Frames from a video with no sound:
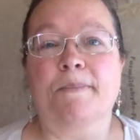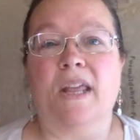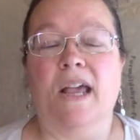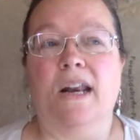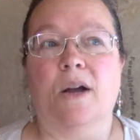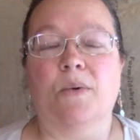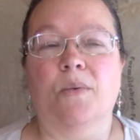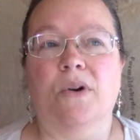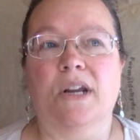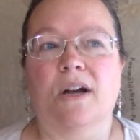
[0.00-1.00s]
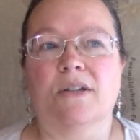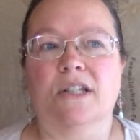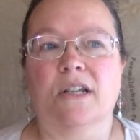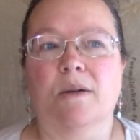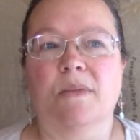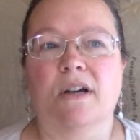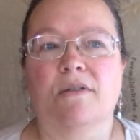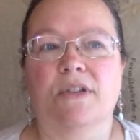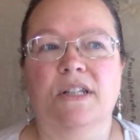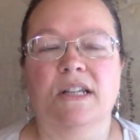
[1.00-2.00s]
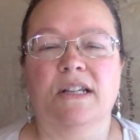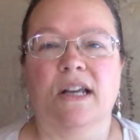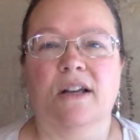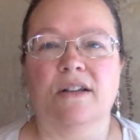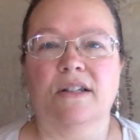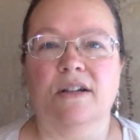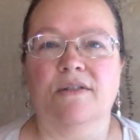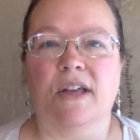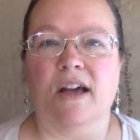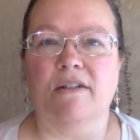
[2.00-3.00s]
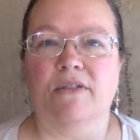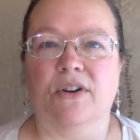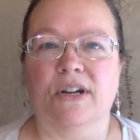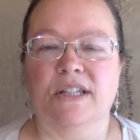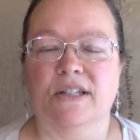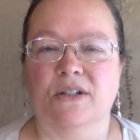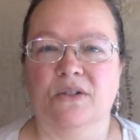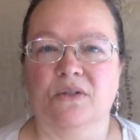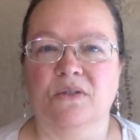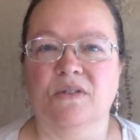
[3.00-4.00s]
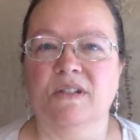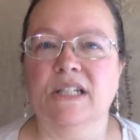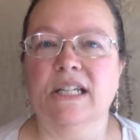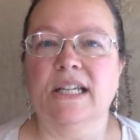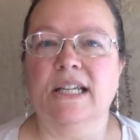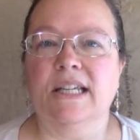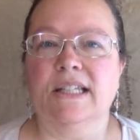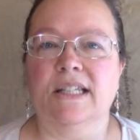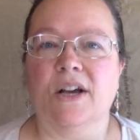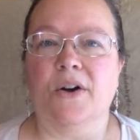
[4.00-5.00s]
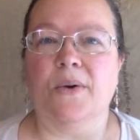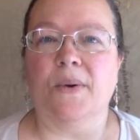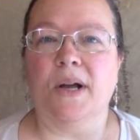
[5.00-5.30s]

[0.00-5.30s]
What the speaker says: And I will work out some of the details of that very soon. So,